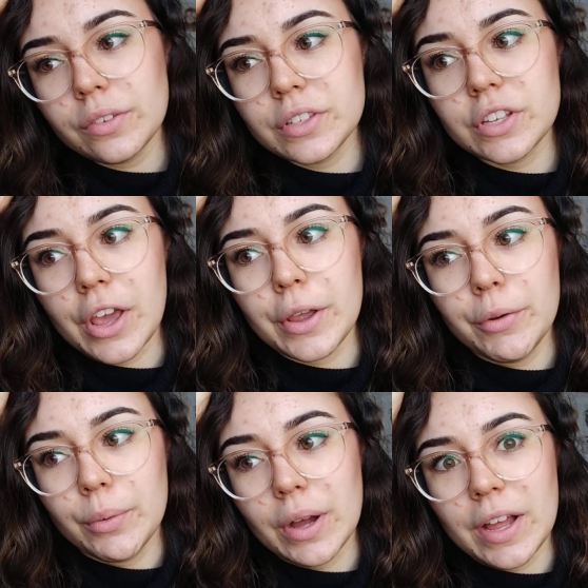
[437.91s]

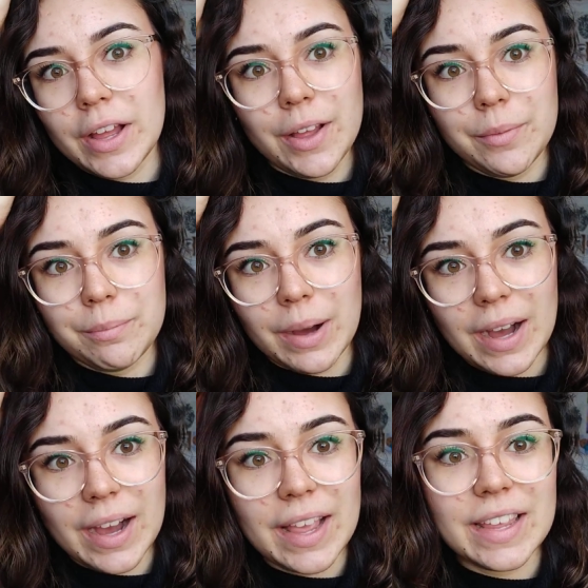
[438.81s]
So um,
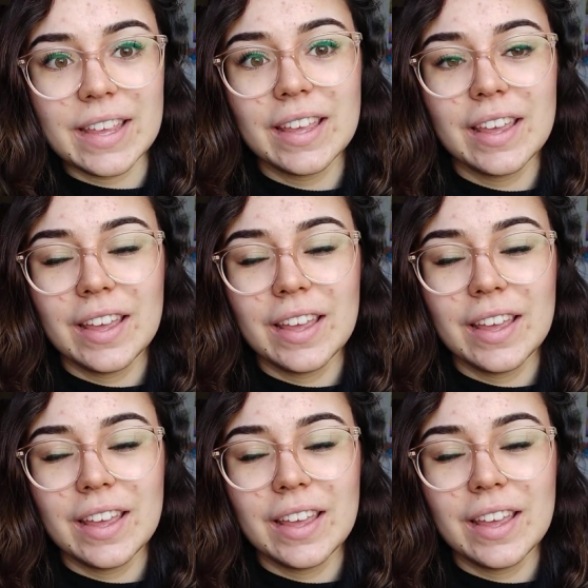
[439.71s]
I